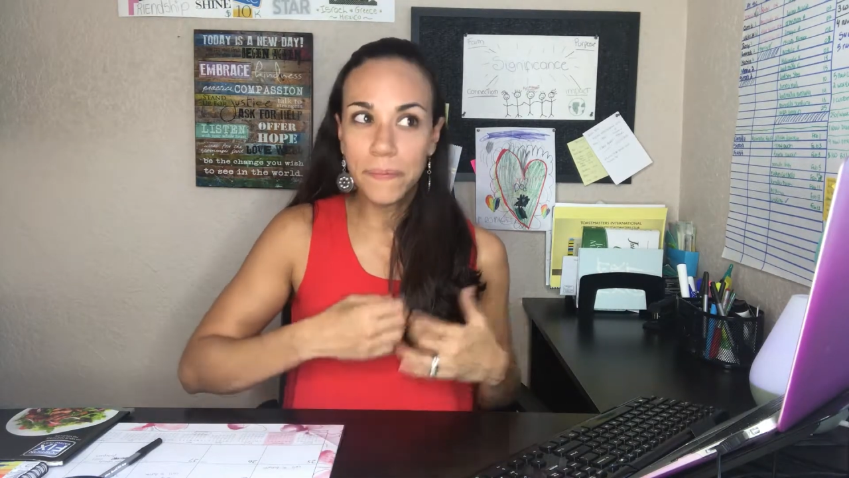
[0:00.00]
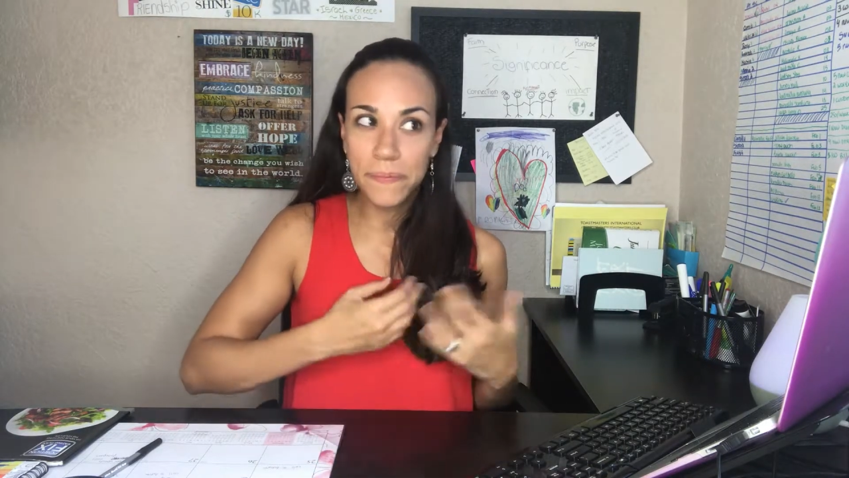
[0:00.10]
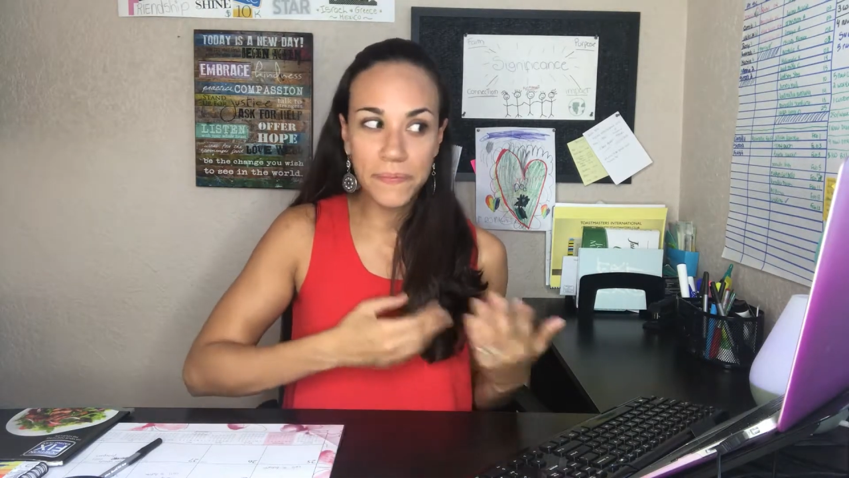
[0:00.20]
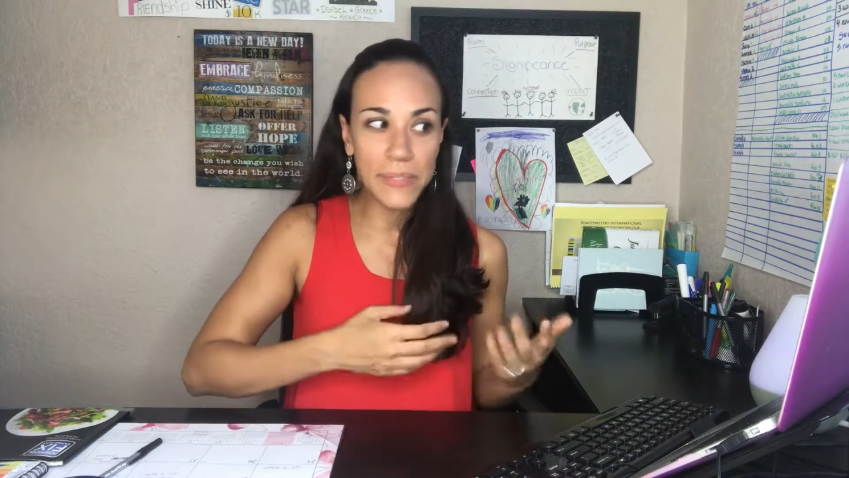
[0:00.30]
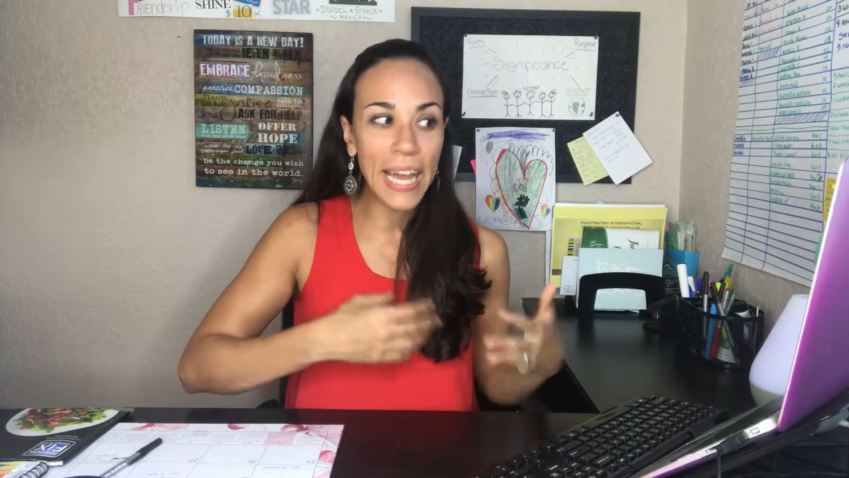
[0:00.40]

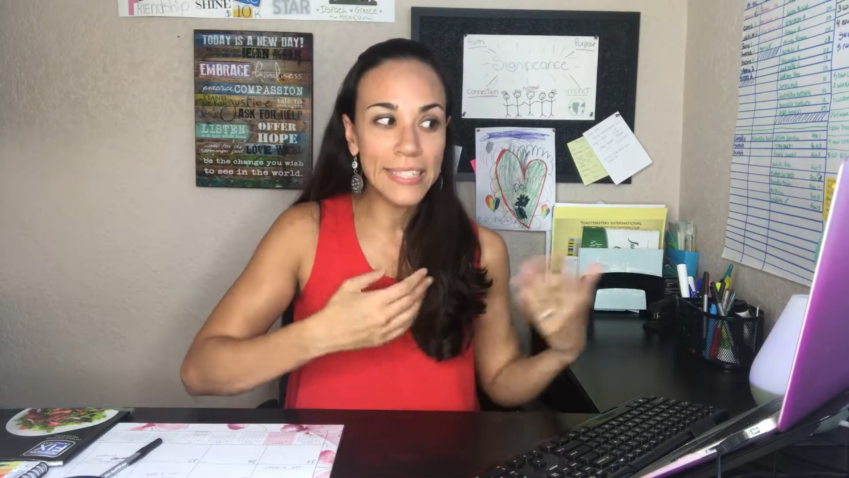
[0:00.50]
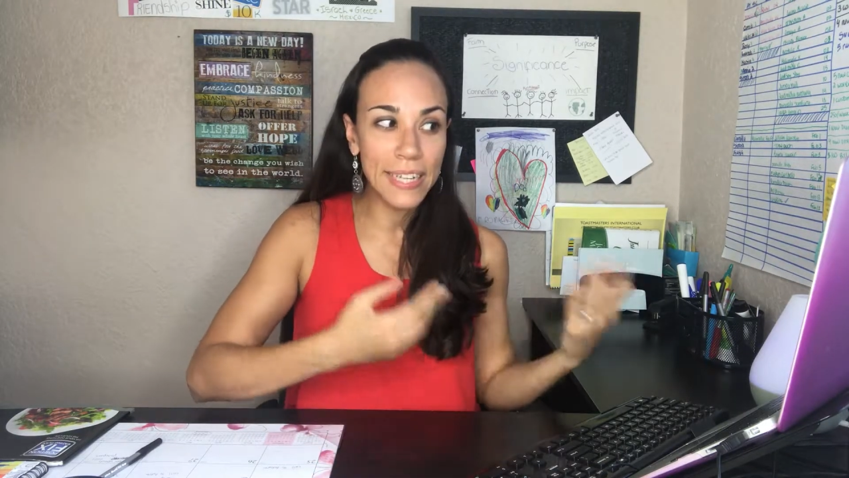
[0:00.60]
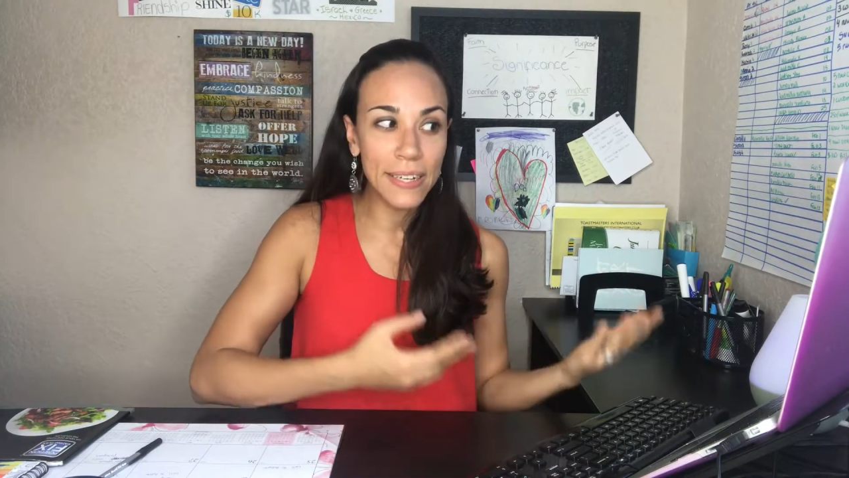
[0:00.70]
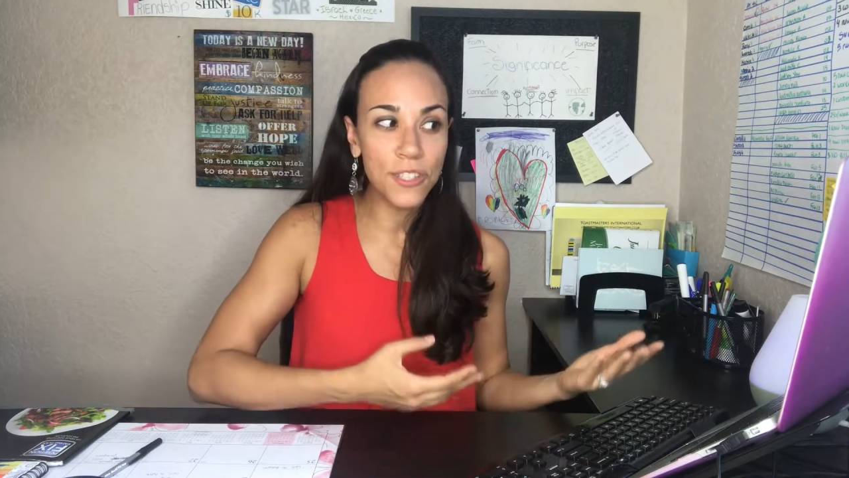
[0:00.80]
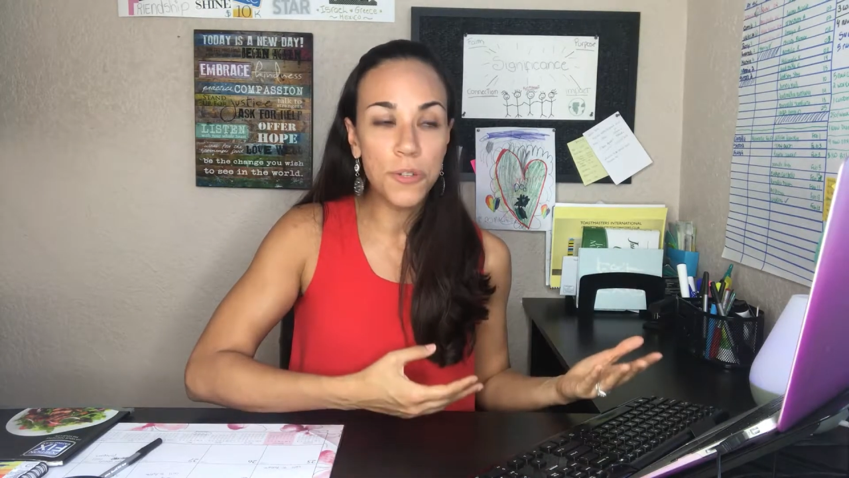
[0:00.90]
And
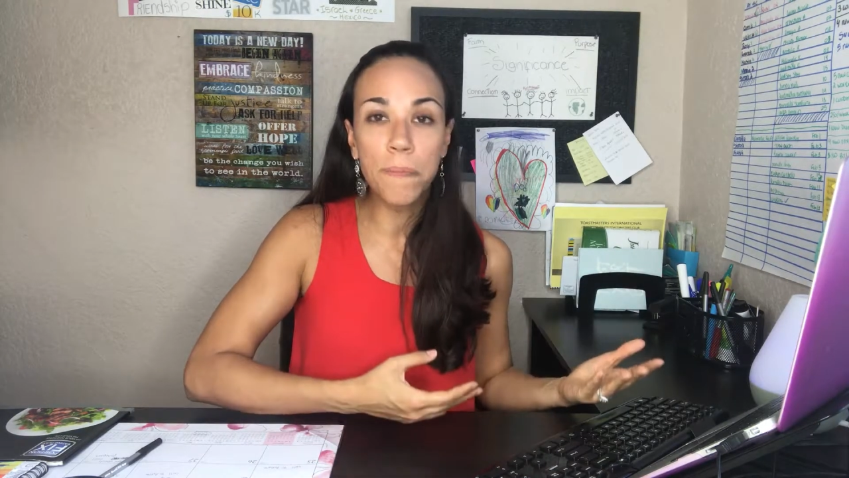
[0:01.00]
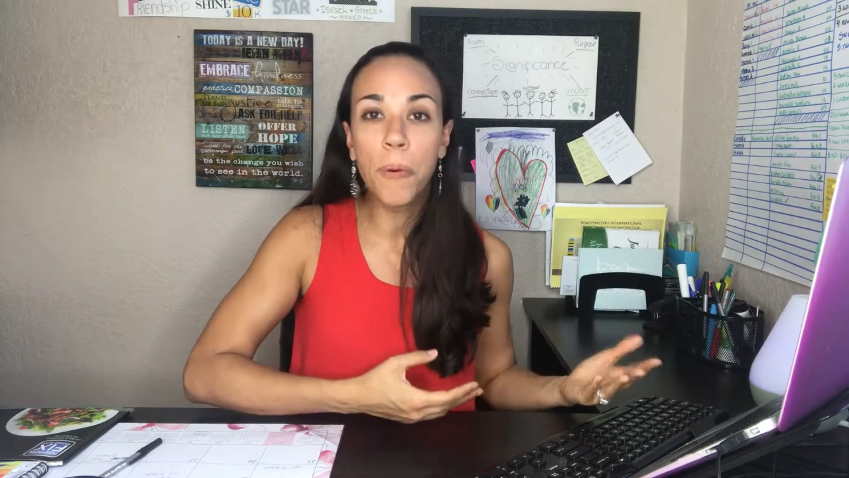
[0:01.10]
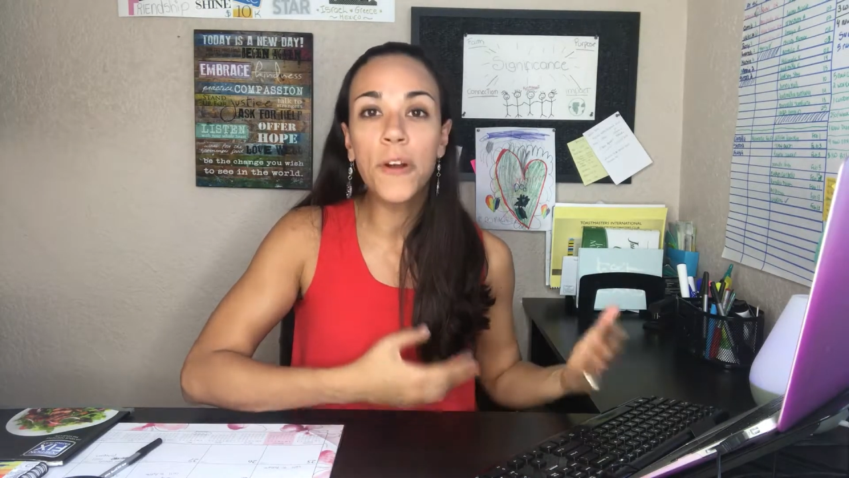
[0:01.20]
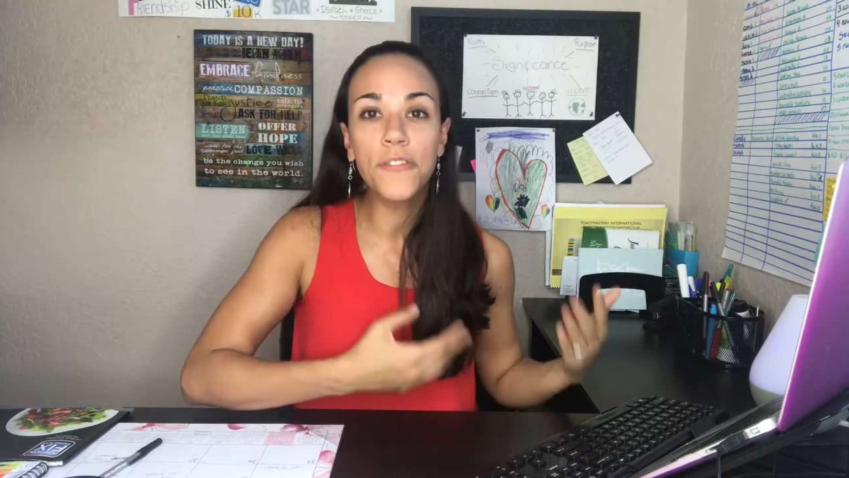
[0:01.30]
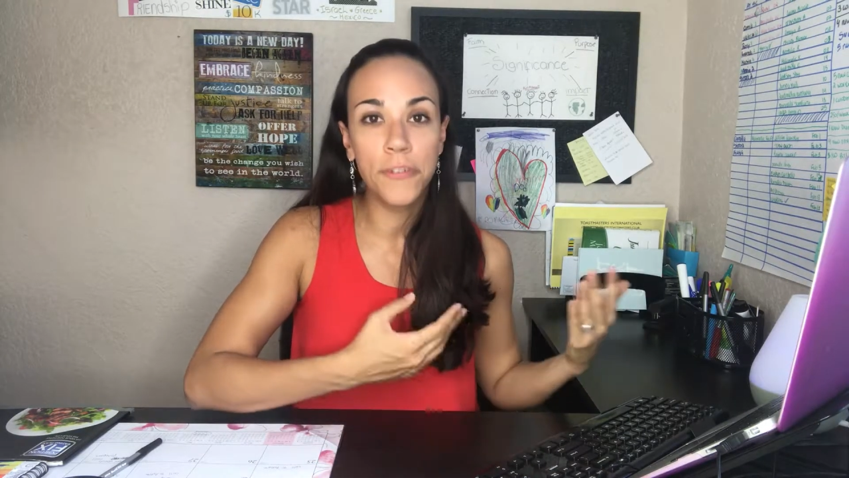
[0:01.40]
the
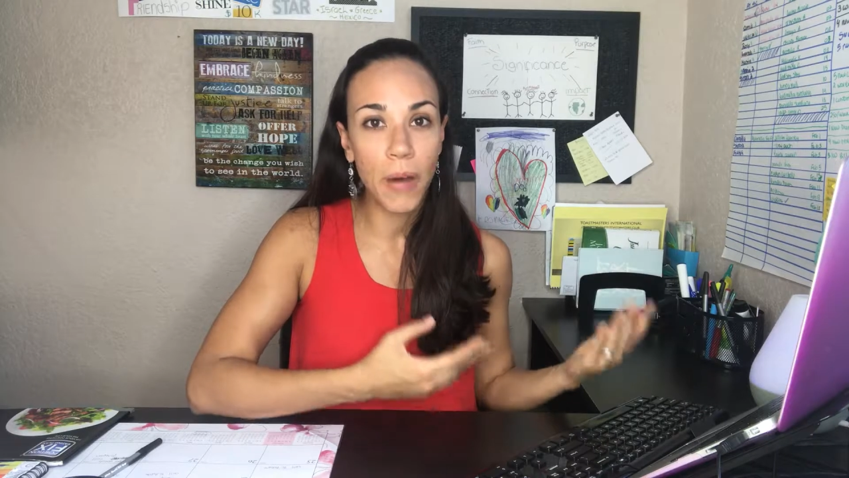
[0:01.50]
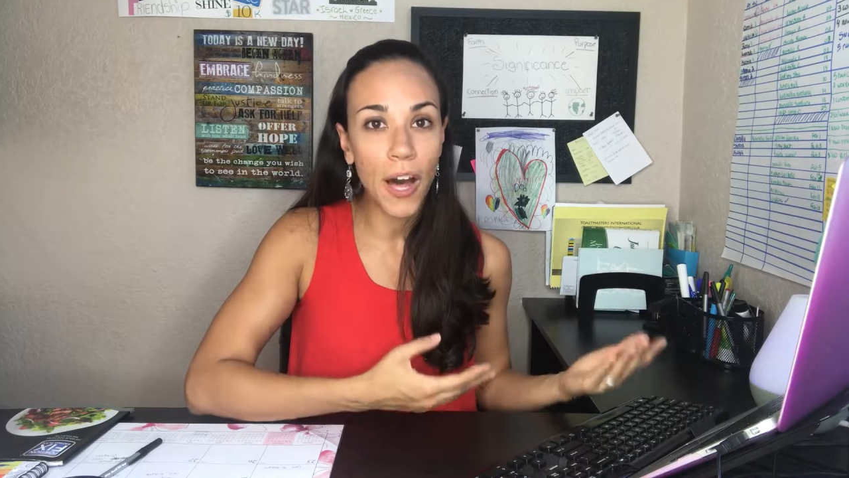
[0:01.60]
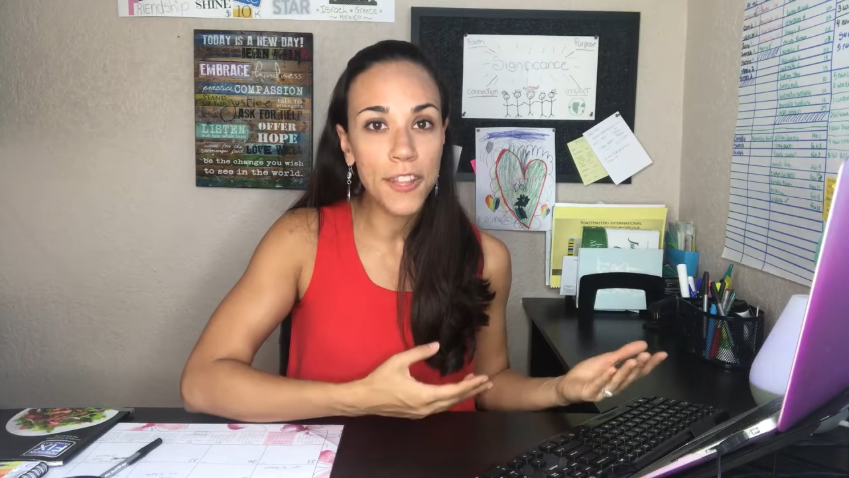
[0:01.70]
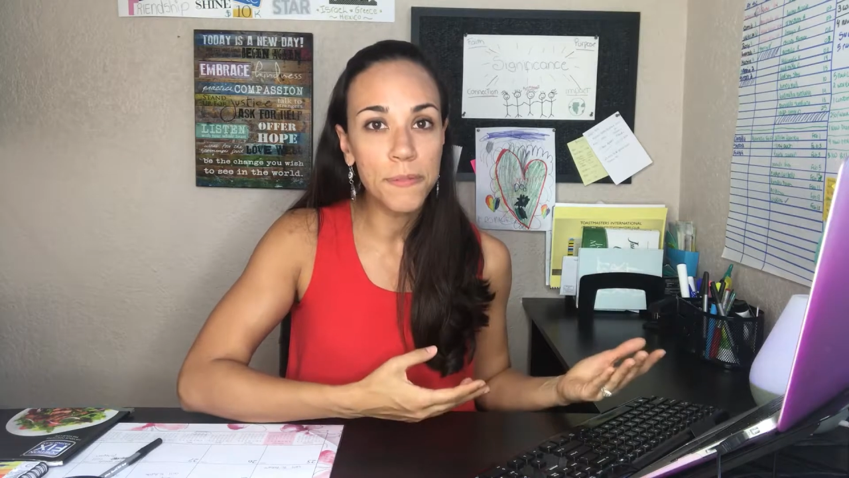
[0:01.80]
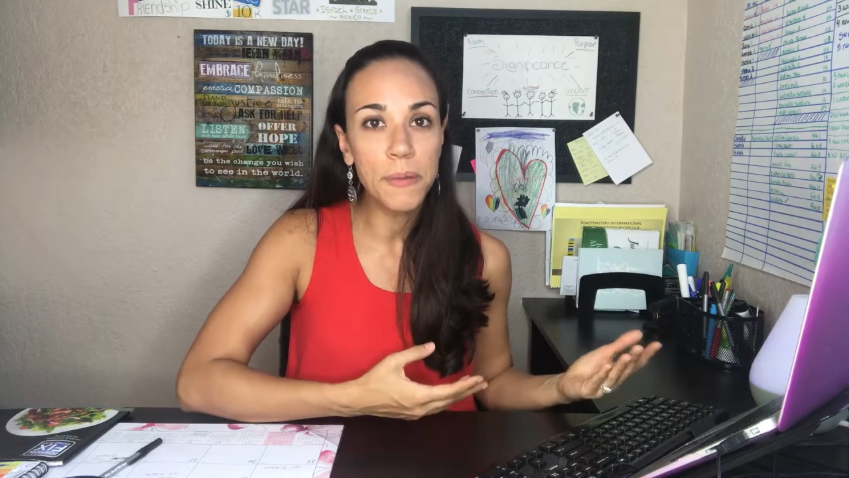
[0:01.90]
support from
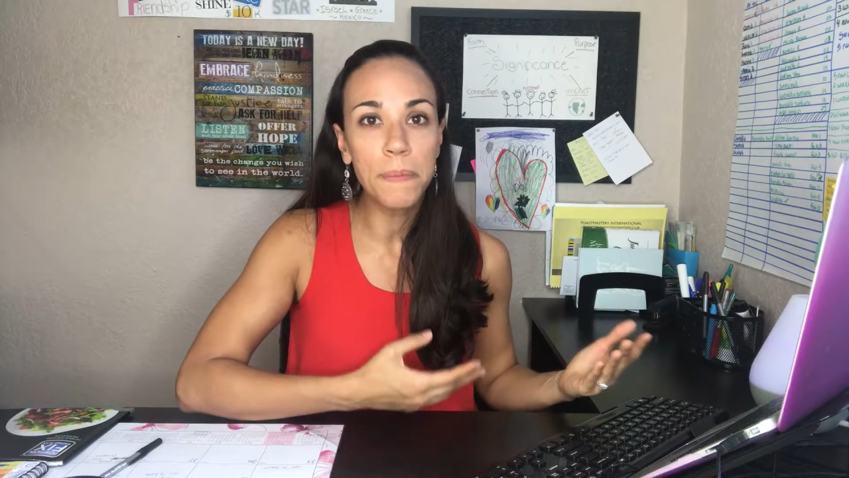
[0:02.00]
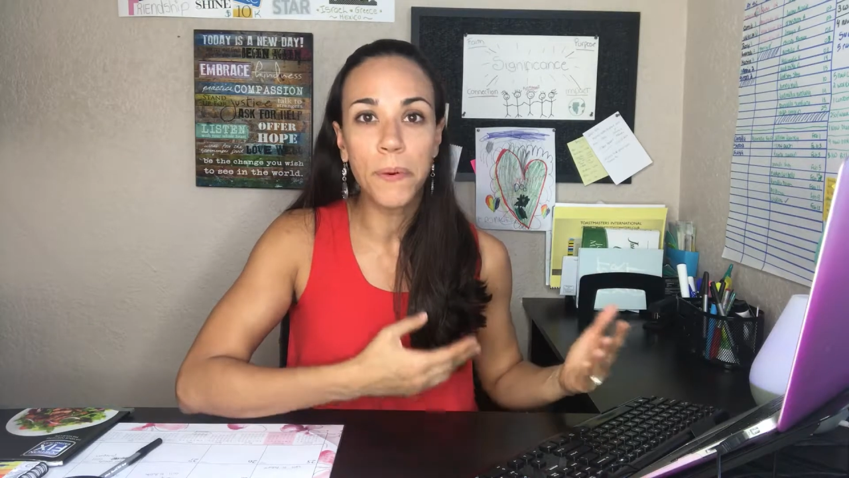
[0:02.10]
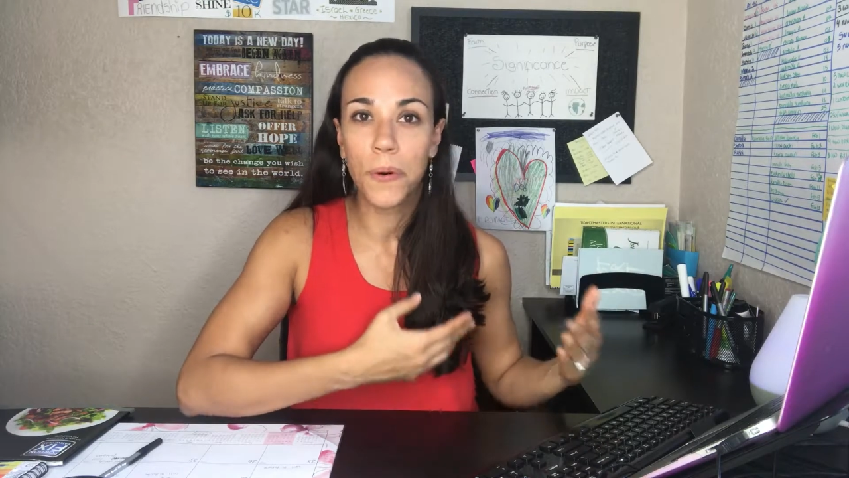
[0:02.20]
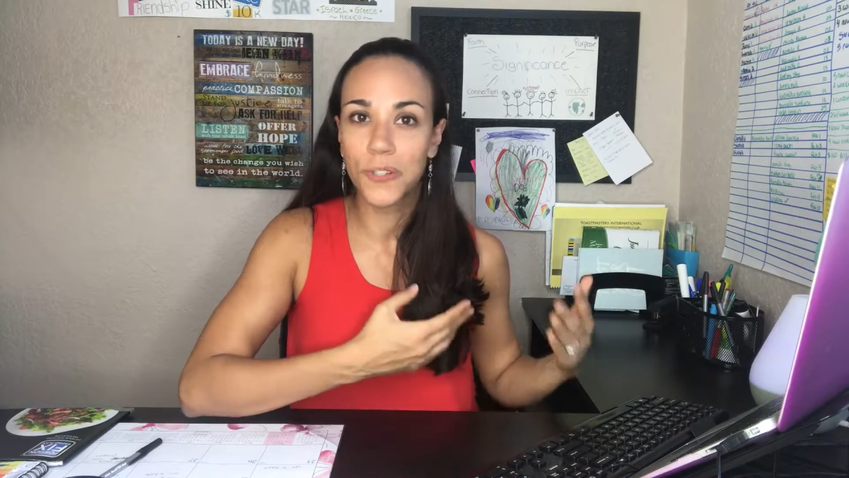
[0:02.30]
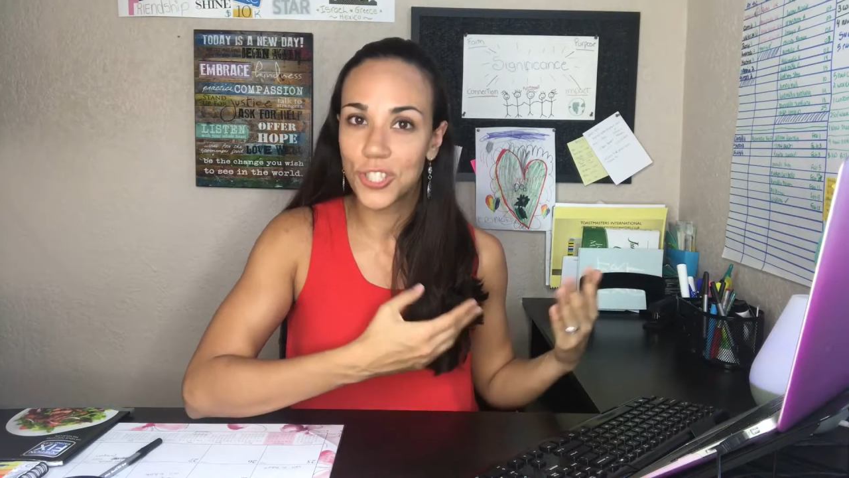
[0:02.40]
other people,